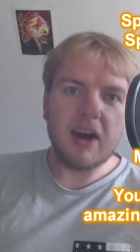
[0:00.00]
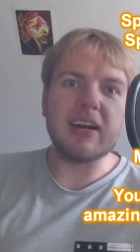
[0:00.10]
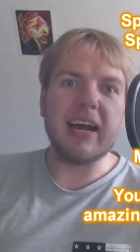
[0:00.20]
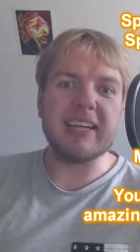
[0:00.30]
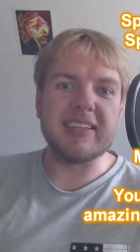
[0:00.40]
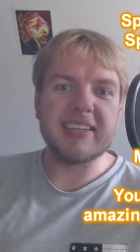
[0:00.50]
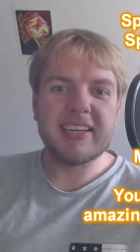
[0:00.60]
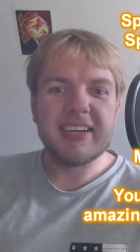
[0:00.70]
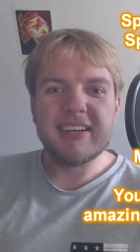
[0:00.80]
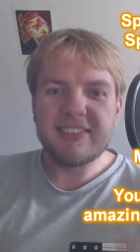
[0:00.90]
Alright,
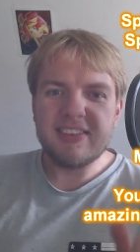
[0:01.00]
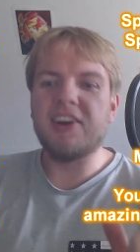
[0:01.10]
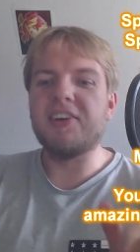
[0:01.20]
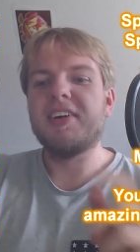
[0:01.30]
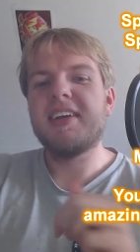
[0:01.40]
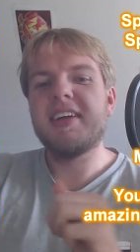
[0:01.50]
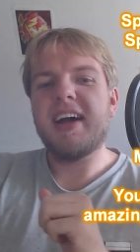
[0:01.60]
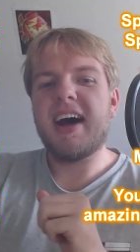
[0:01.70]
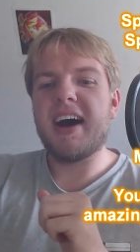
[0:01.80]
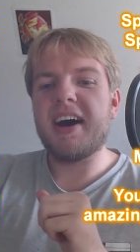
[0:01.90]
so,
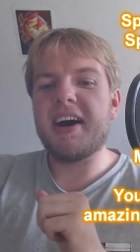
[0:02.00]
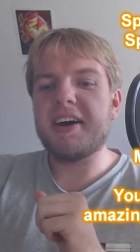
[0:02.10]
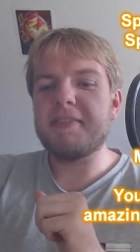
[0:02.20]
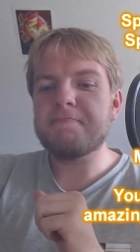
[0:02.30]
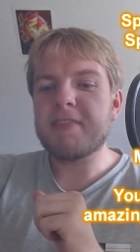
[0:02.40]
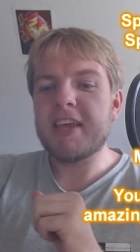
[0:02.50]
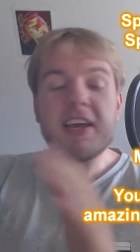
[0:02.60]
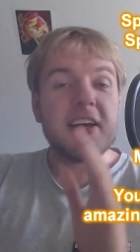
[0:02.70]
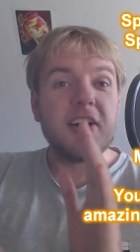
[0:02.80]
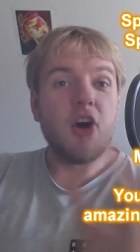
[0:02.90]
uh,
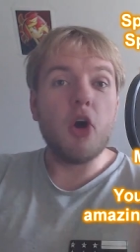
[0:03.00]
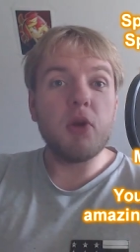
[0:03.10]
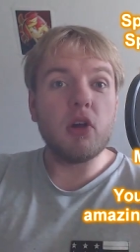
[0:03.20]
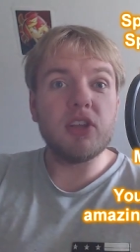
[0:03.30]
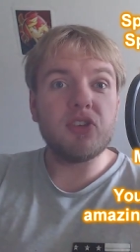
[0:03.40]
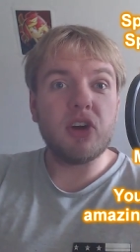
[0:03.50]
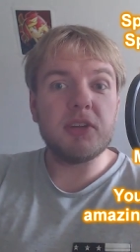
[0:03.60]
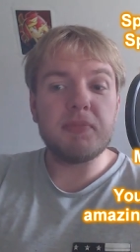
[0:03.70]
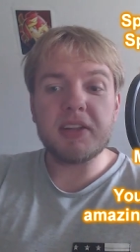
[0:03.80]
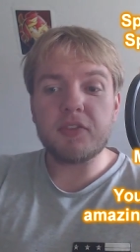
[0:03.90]
hope you all enjoyed
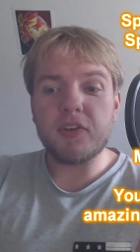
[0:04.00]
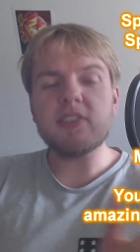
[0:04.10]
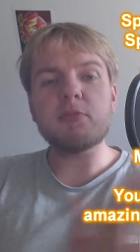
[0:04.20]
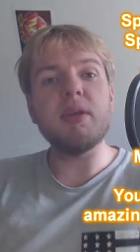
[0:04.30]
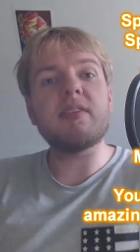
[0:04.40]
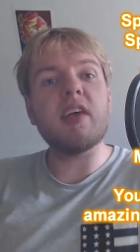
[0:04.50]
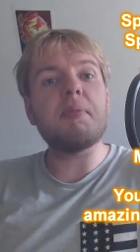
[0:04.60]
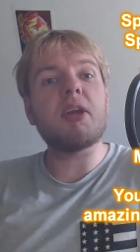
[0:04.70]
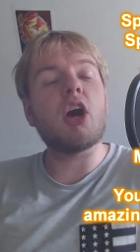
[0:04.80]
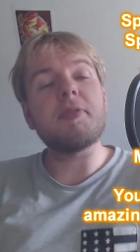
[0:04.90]
it my dear friends. Please tell
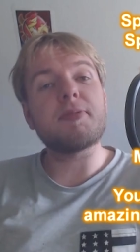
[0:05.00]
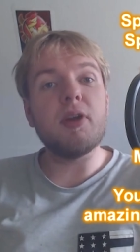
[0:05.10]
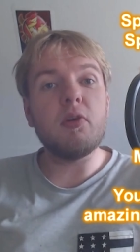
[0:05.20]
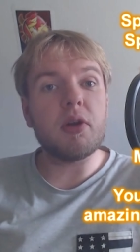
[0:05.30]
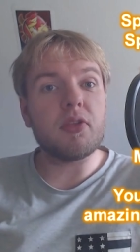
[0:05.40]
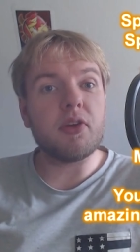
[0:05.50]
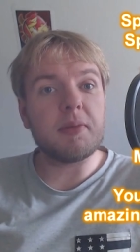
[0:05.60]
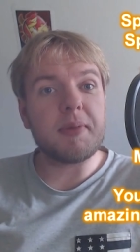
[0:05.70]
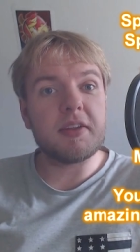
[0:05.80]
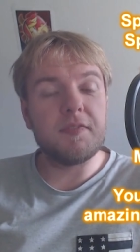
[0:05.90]
me in the comments below what you
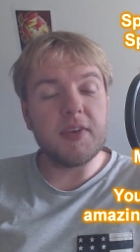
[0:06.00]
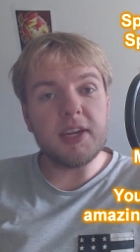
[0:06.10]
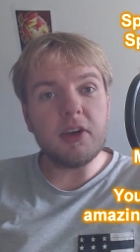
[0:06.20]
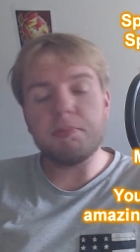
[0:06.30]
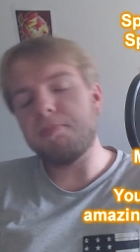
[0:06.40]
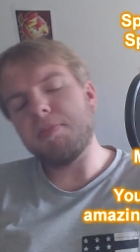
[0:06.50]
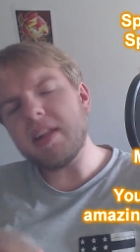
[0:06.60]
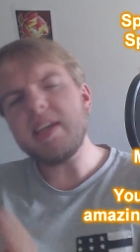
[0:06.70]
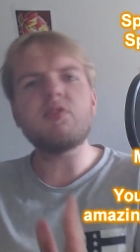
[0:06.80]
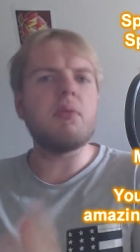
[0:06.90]
thought about the video.
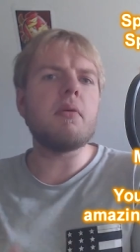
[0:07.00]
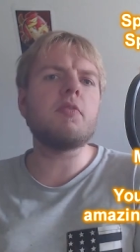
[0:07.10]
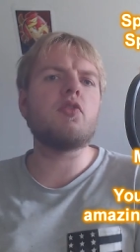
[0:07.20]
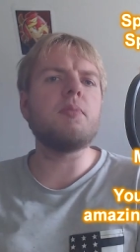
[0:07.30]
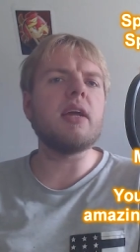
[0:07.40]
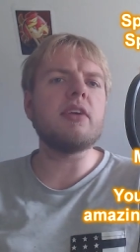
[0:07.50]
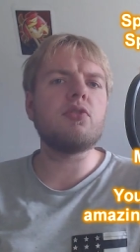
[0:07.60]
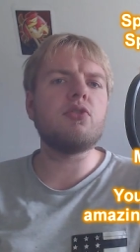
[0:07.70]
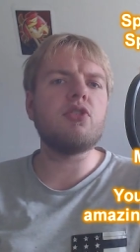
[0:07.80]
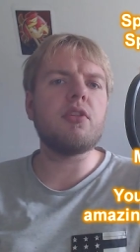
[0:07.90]
Please remember to be nice
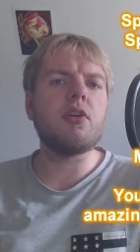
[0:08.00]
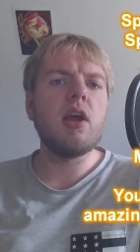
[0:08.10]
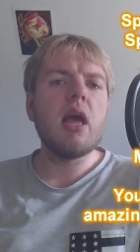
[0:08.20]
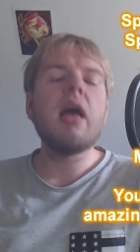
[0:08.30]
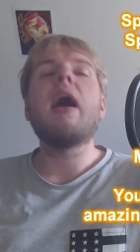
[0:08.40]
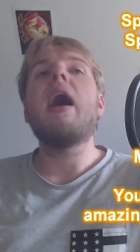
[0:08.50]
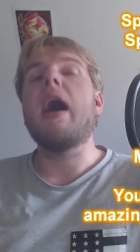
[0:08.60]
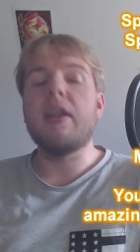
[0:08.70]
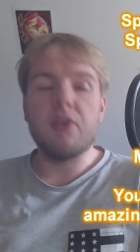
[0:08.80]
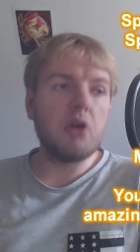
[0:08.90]
to each other
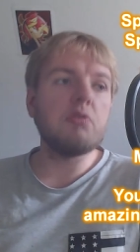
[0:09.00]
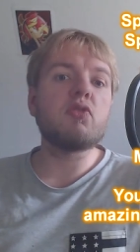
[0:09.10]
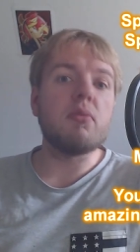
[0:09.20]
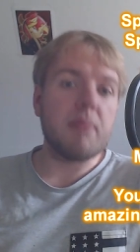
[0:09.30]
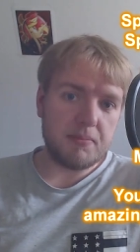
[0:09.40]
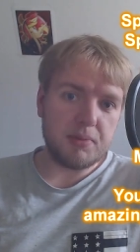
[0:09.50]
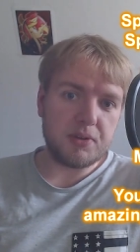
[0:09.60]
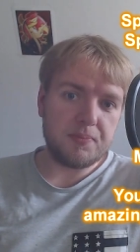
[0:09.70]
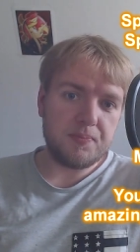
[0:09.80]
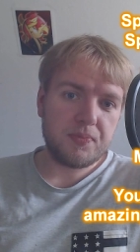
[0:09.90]
and always
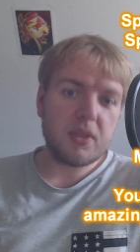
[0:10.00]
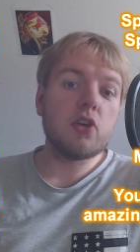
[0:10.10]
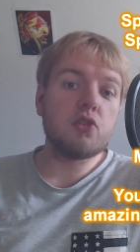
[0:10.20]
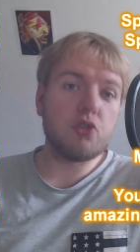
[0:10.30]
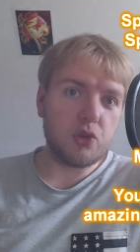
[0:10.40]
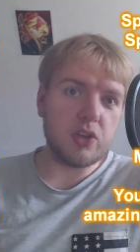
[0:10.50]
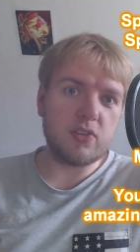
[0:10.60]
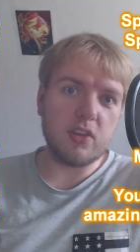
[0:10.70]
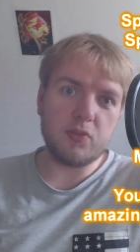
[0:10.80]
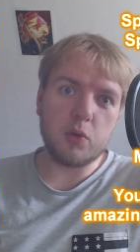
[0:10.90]
remember to treat
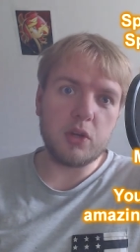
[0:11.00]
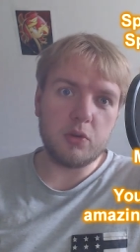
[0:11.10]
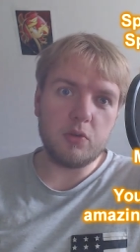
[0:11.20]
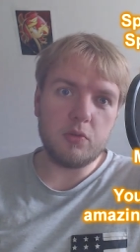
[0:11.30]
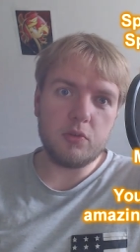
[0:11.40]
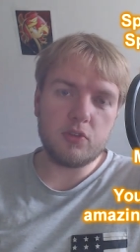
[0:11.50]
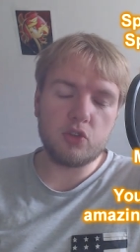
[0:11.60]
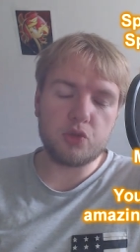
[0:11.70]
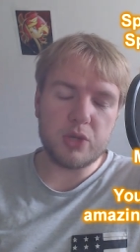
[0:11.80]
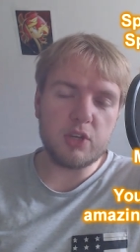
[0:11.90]
yourself one in,
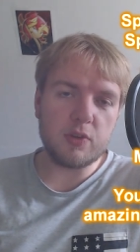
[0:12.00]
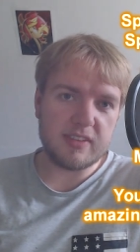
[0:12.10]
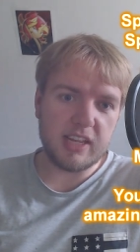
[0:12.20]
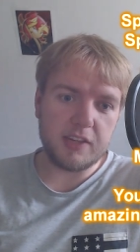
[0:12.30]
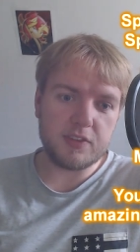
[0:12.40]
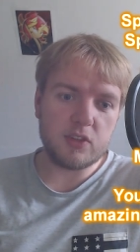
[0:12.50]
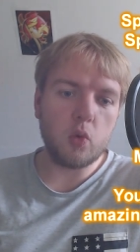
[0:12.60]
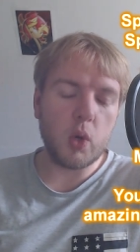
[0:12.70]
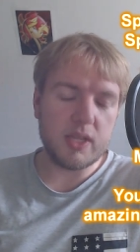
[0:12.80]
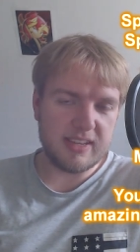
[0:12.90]
to treat yourselves
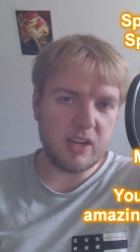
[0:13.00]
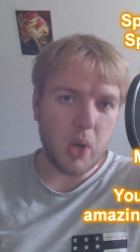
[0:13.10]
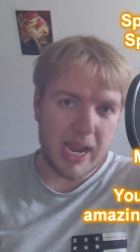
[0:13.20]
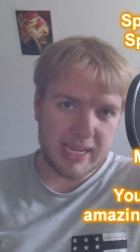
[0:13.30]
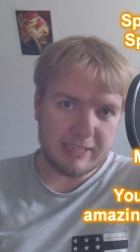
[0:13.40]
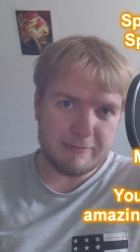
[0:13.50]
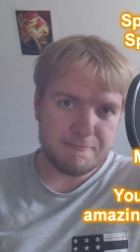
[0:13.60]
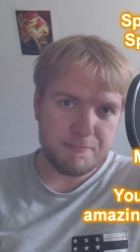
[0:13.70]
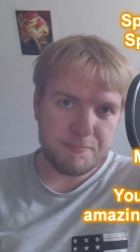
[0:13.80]
once in a while.